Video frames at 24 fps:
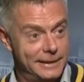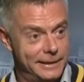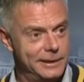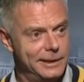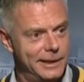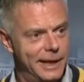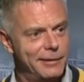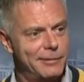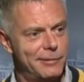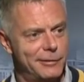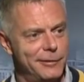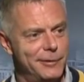
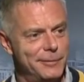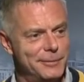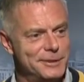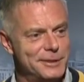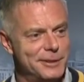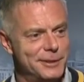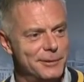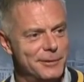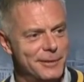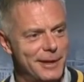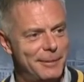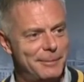get through the
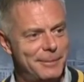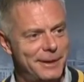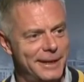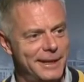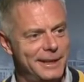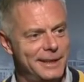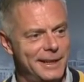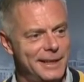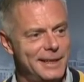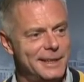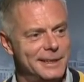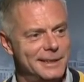material without
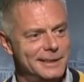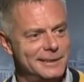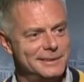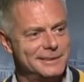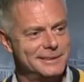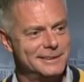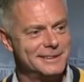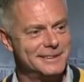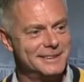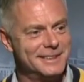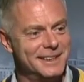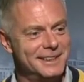breaking down.
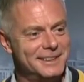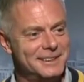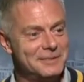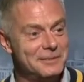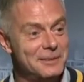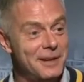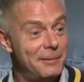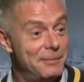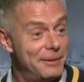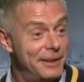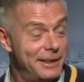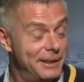
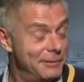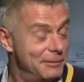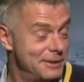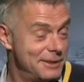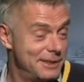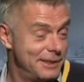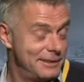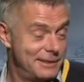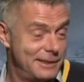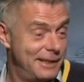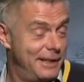I mean, it was